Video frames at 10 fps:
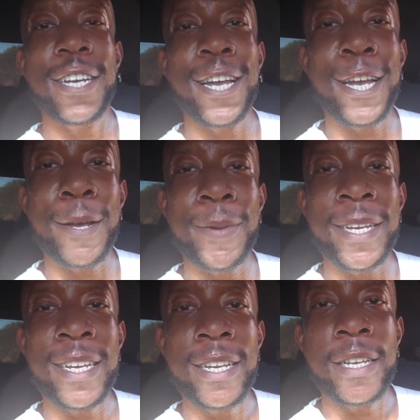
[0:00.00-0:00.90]
you know what I
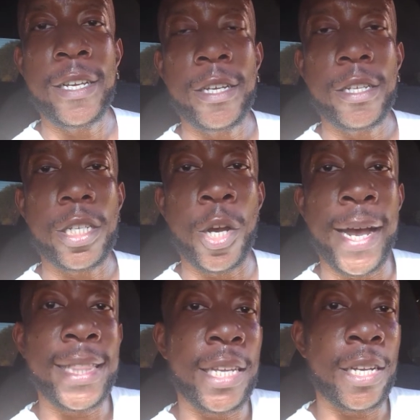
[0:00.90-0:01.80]
mean? So
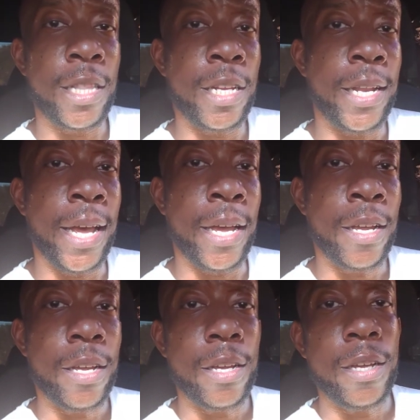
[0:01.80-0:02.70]
at the end of the day,
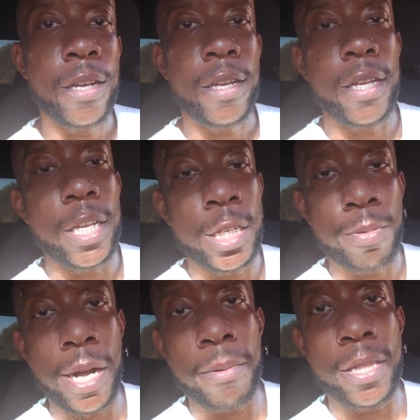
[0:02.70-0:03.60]
he's
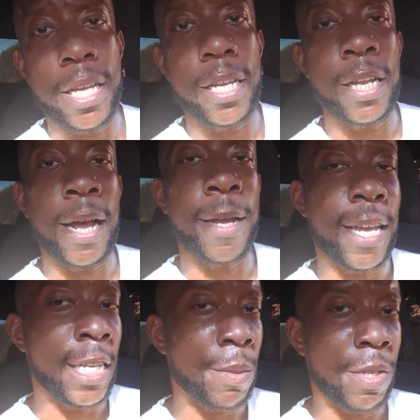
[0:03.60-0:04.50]
probably thinking, I
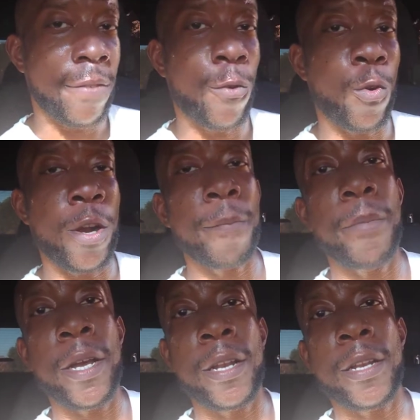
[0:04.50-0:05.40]
can't speak for him,
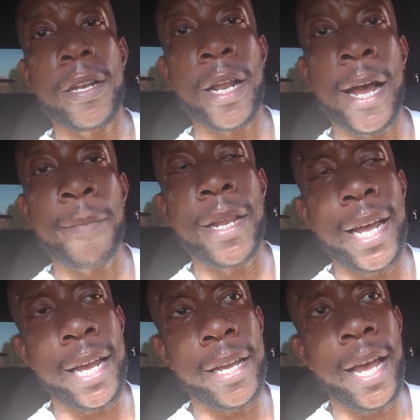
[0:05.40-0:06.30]
but I'd be
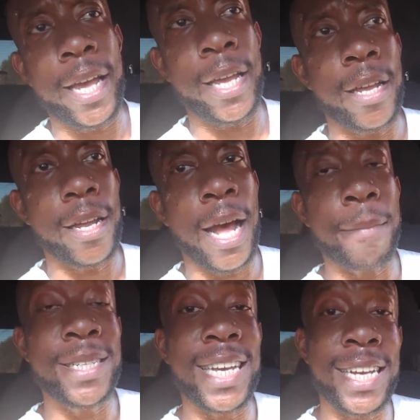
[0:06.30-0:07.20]
like, hey, I'm
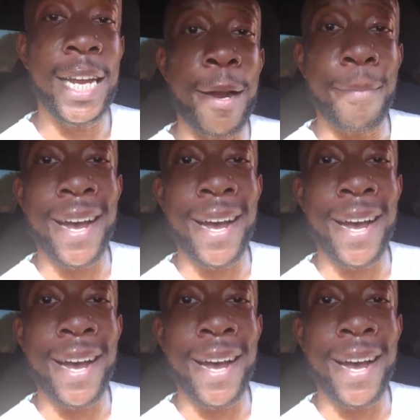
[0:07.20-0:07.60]
gonna take care of